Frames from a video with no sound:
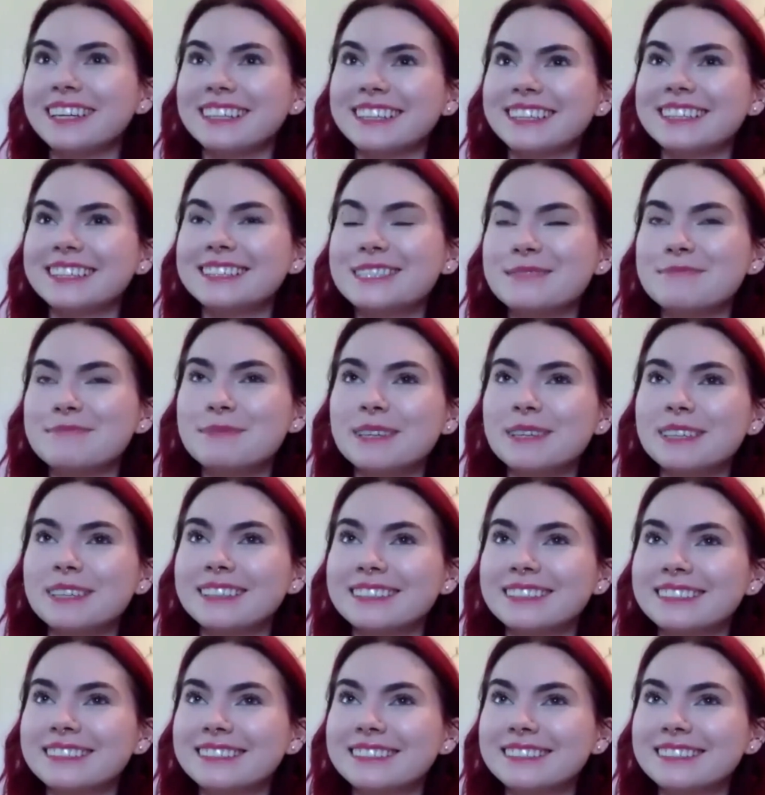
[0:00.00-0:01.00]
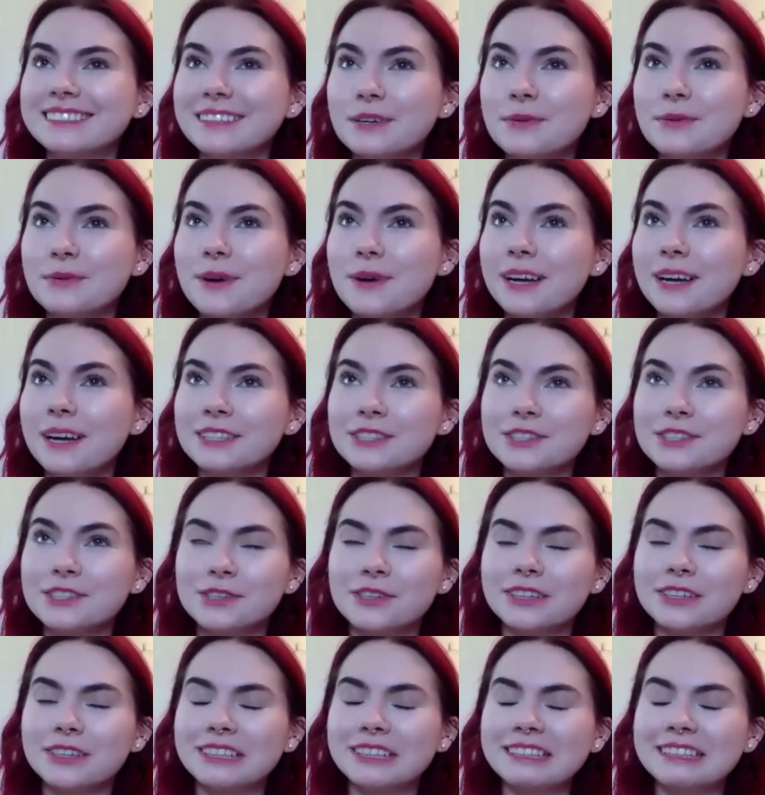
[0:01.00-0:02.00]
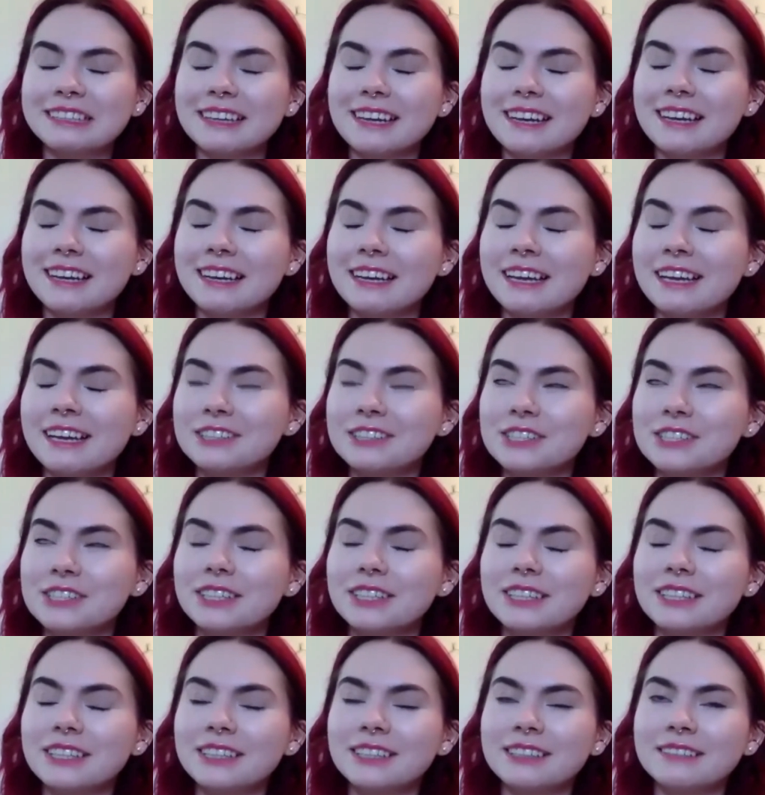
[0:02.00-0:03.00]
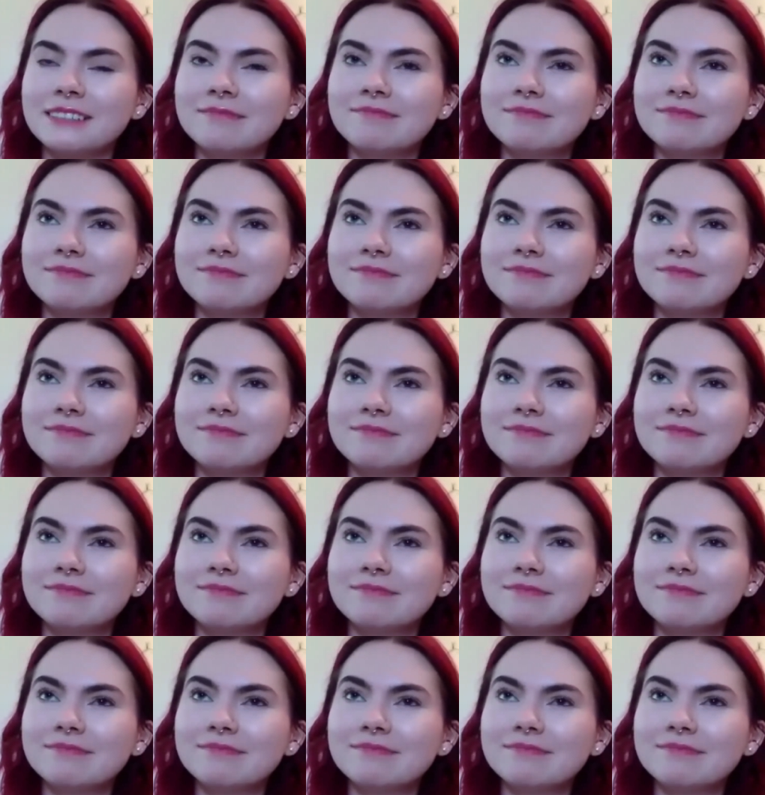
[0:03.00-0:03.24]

it's been quite a journey. I actually